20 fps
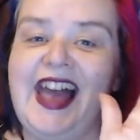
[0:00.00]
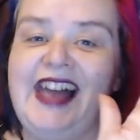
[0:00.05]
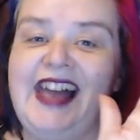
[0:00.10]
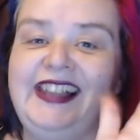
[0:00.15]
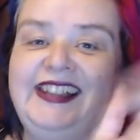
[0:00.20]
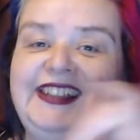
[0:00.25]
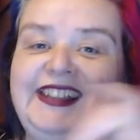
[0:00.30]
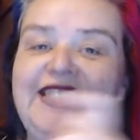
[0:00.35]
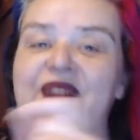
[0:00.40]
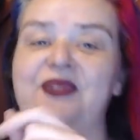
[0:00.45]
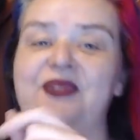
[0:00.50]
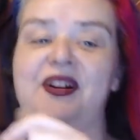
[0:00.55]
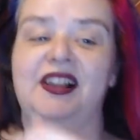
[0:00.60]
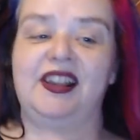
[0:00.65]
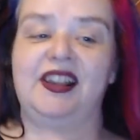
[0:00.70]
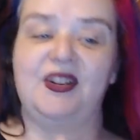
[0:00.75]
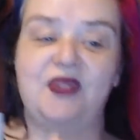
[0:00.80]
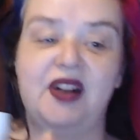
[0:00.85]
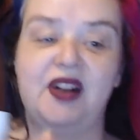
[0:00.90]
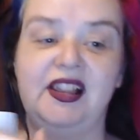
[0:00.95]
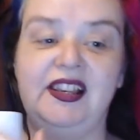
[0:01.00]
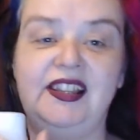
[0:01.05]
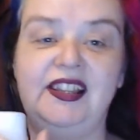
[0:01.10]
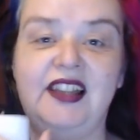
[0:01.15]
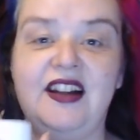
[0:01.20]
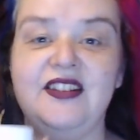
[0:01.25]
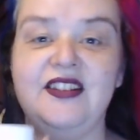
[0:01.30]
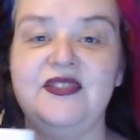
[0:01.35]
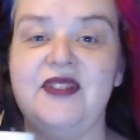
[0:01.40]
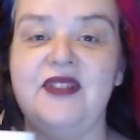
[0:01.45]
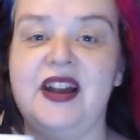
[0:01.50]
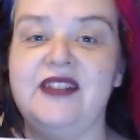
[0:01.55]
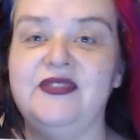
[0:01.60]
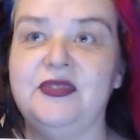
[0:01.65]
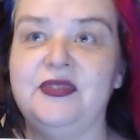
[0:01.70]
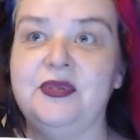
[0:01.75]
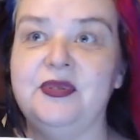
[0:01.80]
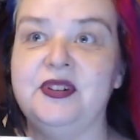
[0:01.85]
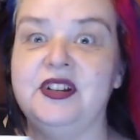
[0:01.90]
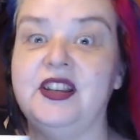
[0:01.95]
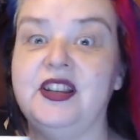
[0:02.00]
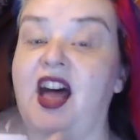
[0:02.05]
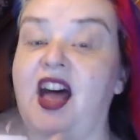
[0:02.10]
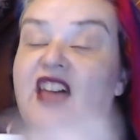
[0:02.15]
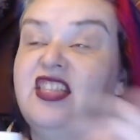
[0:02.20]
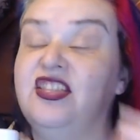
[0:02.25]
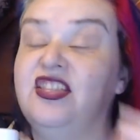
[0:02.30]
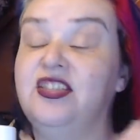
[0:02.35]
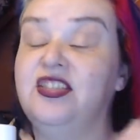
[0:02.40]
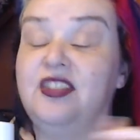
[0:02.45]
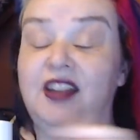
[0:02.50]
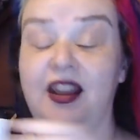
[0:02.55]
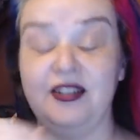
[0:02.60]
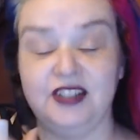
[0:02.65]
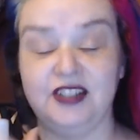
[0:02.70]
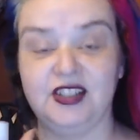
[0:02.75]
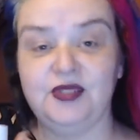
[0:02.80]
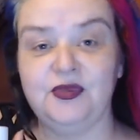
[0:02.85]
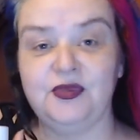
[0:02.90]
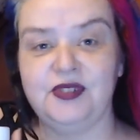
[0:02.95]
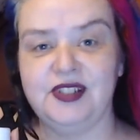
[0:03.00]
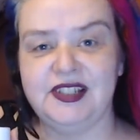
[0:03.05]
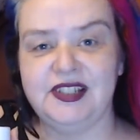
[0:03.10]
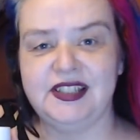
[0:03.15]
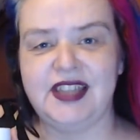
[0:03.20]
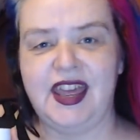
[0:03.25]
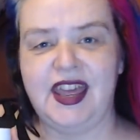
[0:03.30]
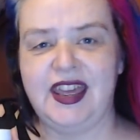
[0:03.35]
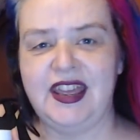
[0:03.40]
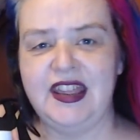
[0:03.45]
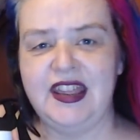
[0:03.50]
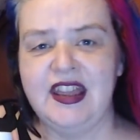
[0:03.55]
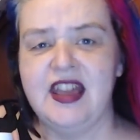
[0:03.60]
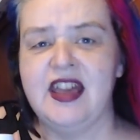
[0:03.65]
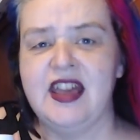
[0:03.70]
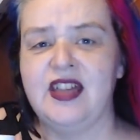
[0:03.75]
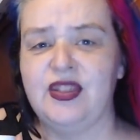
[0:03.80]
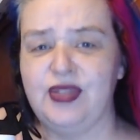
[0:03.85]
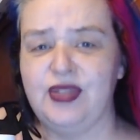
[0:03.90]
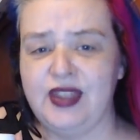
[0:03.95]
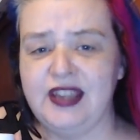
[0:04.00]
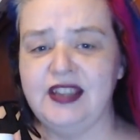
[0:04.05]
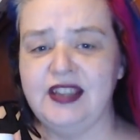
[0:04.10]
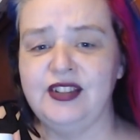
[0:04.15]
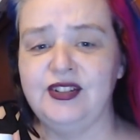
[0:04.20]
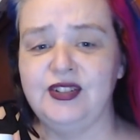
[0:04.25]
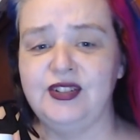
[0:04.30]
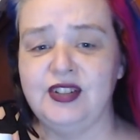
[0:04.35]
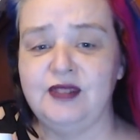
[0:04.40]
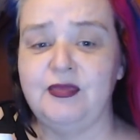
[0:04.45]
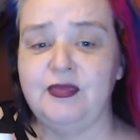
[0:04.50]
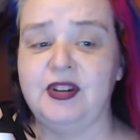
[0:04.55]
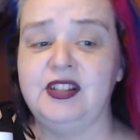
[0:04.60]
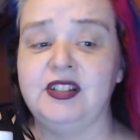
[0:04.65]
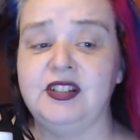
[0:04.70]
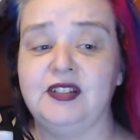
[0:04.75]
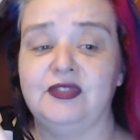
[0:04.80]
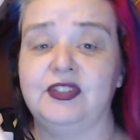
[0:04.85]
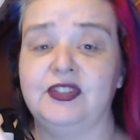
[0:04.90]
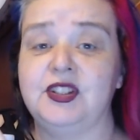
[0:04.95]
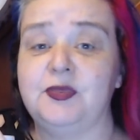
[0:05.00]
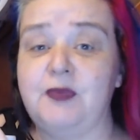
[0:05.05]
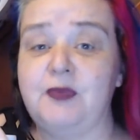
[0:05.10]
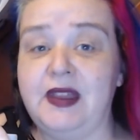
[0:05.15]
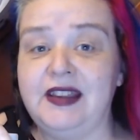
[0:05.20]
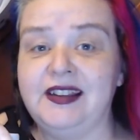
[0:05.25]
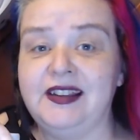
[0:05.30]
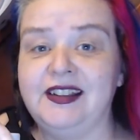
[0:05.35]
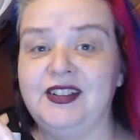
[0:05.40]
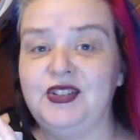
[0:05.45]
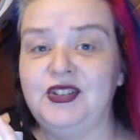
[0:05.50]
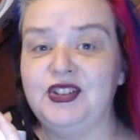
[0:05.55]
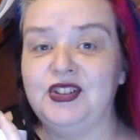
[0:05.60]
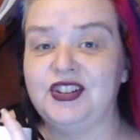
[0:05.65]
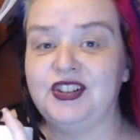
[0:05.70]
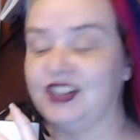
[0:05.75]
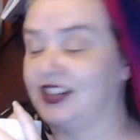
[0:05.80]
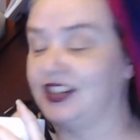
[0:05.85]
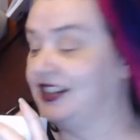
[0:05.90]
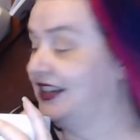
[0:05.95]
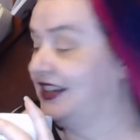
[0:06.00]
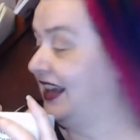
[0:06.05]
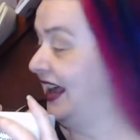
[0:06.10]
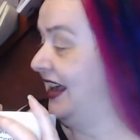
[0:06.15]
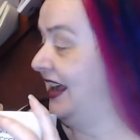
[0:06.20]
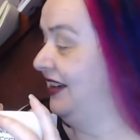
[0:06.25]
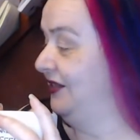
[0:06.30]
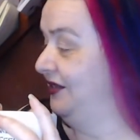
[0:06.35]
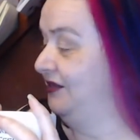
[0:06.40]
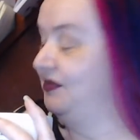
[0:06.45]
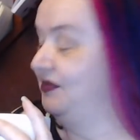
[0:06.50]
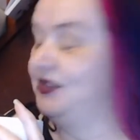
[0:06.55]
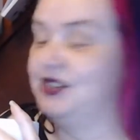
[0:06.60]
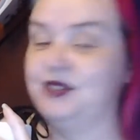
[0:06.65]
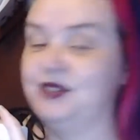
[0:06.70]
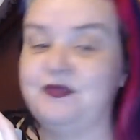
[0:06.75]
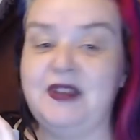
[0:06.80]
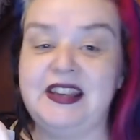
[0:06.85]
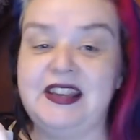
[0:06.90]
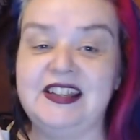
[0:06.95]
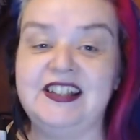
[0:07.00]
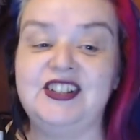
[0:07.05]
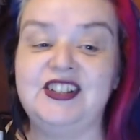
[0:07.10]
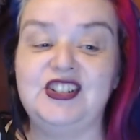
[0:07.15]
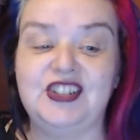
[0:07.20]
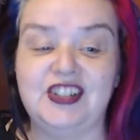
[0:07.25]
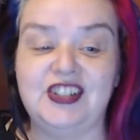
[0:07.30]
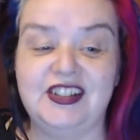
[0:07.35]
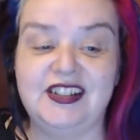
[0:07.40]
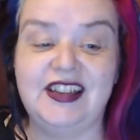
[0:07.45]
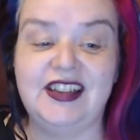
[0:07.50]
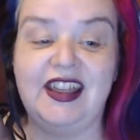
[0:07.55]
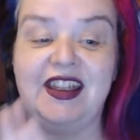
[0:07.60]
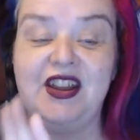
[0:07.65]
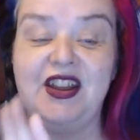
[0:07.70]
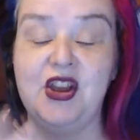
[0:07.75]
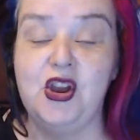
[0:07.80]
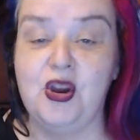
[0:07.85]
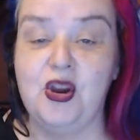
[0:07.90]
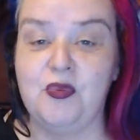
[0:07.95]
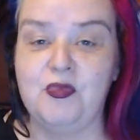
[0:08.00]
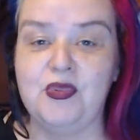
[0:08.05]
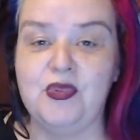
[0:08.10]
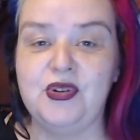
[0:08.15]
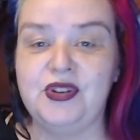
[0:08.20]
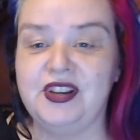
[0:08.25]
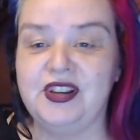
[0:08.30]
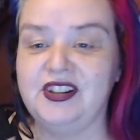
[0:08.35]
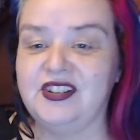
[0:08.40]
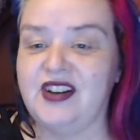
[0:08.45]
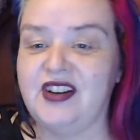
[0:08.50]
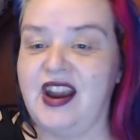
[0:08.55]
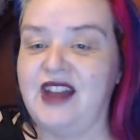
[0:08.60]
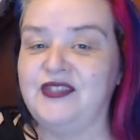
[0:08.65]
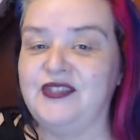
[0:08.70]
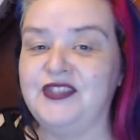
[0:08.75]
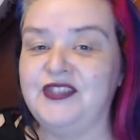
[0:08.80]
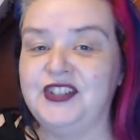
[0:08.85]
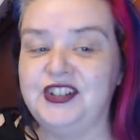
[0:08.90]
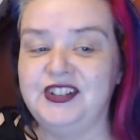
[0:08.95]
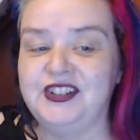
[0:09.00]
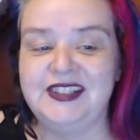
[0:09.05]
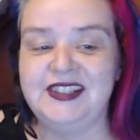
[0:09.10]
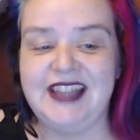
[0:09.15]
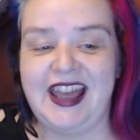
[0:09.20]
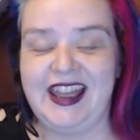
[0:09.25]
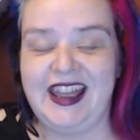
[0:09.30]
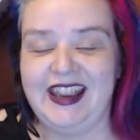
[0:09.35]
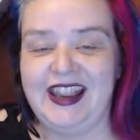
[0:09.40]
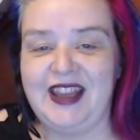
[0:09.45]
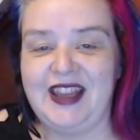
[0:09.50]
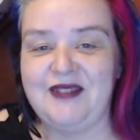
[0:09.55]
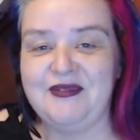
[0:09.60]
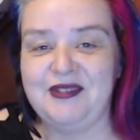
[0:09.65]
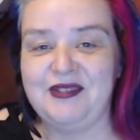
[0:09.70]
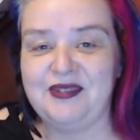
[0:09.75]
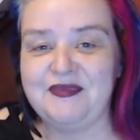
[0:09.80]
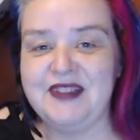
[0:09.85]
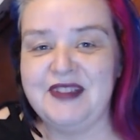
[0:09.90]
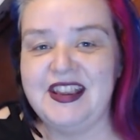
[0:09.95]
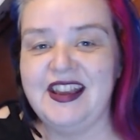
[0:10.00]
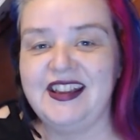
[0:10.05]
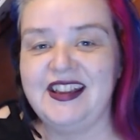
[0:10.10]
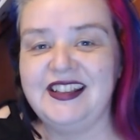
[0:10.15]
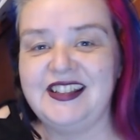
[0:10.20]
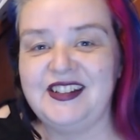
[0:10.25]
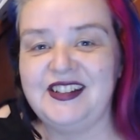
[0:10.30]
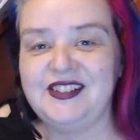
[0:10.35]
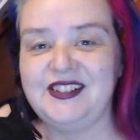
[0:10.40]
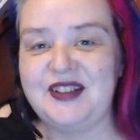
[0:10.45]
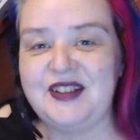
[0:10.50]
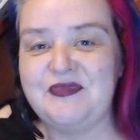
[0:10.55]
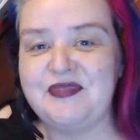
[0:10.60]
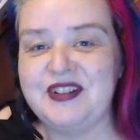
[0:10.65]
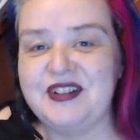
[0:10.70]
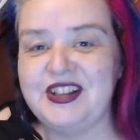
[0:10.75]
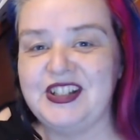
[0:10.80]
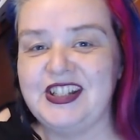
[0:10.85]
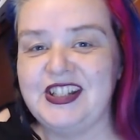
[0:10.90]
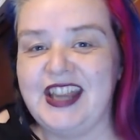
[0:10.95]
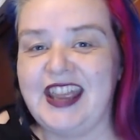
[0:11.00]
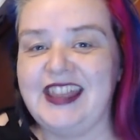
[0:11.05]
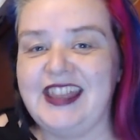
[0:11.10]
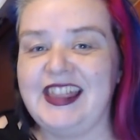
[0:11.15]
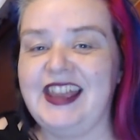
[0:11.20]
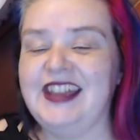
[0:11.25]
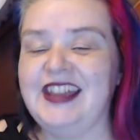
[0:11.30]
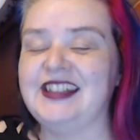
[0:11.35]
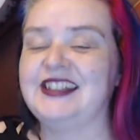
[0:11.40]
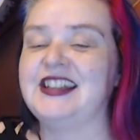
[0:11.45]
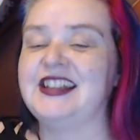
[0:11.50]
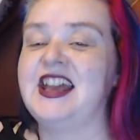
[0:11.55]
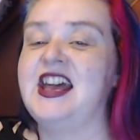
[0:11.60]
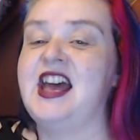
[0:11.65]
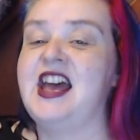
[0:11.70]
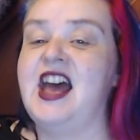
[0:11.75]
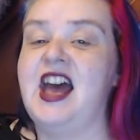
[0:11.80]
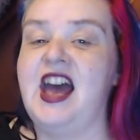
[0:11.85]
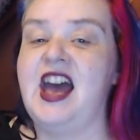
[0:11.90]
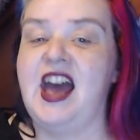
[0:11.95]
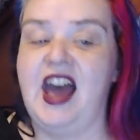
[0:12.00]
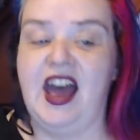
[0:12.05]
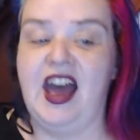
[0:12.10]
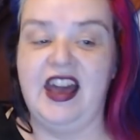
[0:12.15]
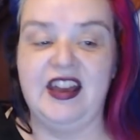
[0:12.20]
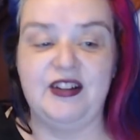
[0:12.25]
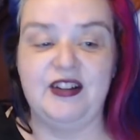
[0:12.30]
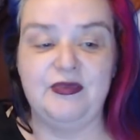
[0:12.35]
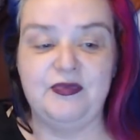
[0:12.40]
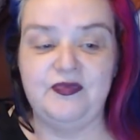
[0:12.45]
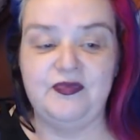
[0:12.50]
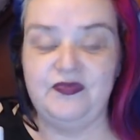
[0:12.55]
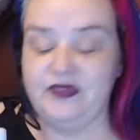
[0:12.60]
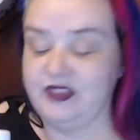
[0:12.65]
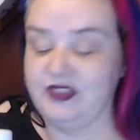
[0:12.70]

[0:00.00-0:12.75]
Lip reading: Hello, hello, hello, everyone. I just want to say thank you so much for spending your Sunday. Oh, you're spending your Sunday morning or afternoon to hang out with me. I totally appreciate that.